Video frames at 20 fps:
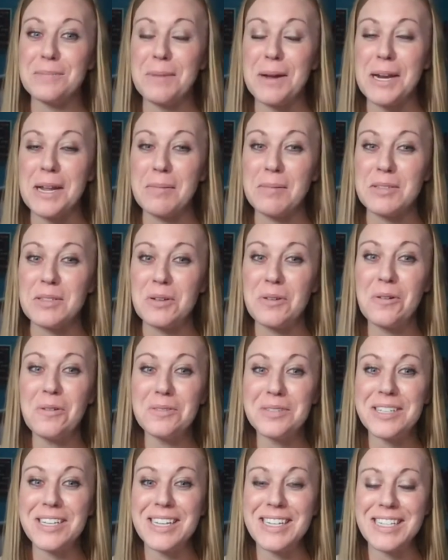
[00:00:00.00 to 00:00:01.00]
My name is
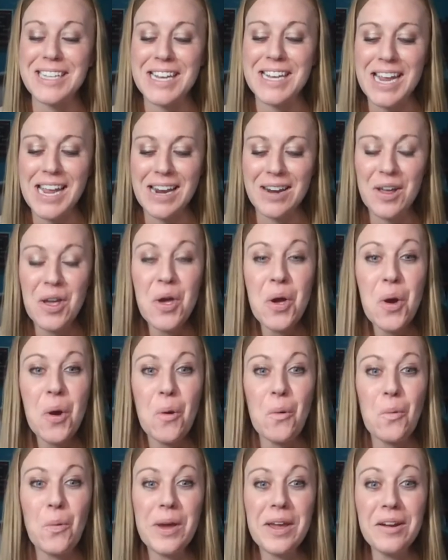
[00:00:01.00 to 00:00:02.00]
Nicole Stanton, and
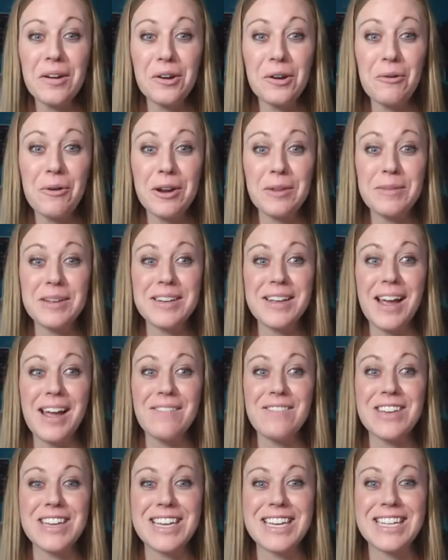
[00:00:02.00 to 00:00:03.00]
we are going to be
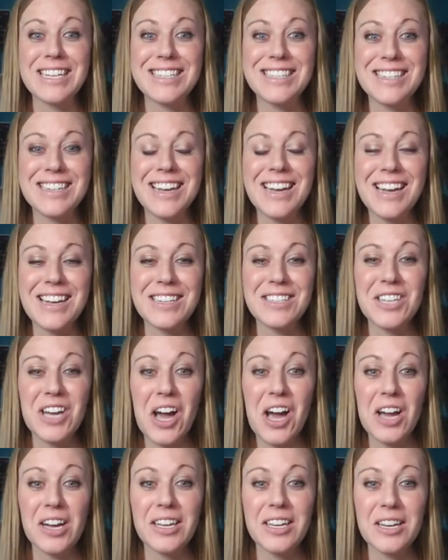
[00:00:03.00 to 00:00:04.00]
diving in tonight
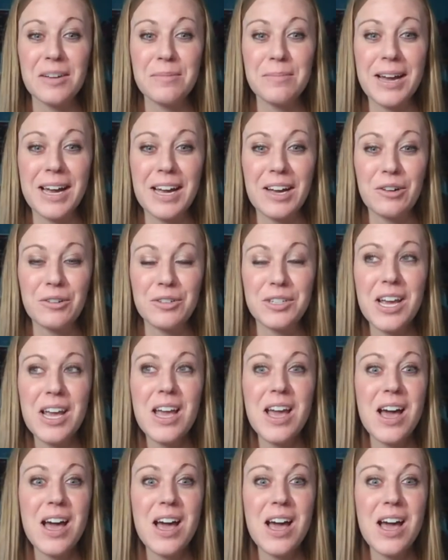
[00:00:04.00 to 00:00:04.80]
talking about